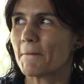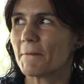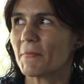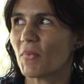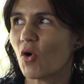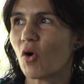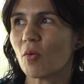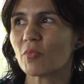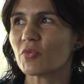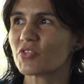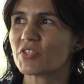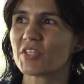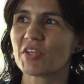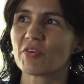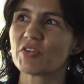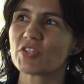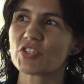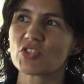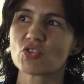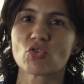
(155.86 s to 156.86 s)
almost there
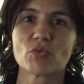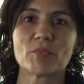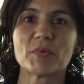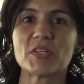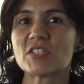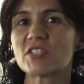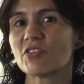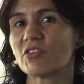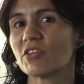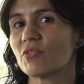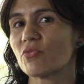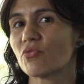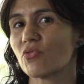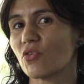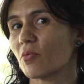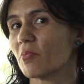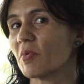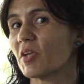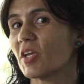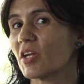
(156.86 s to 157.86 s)
is no mystery for
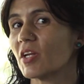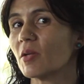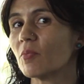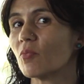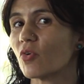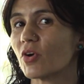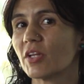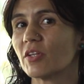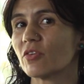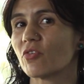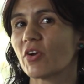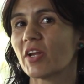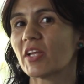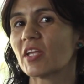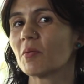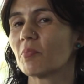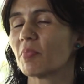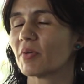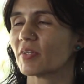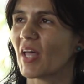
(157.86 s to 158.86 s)
me anymore in Reiki.
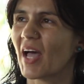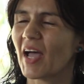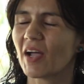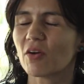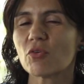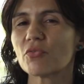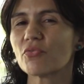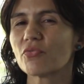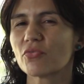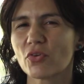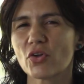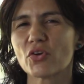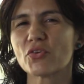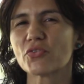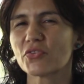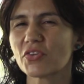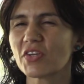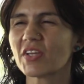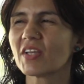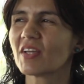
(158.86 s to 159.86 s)
But Aqua
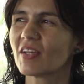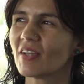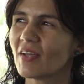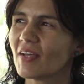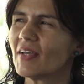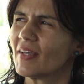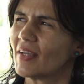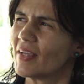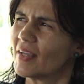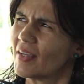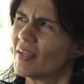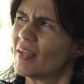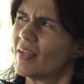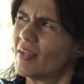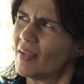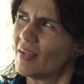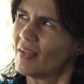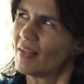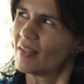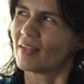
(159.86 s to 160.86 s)
Floating,
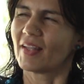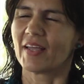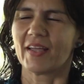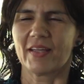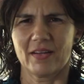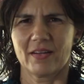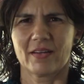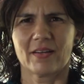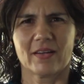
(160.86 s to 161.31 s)
like,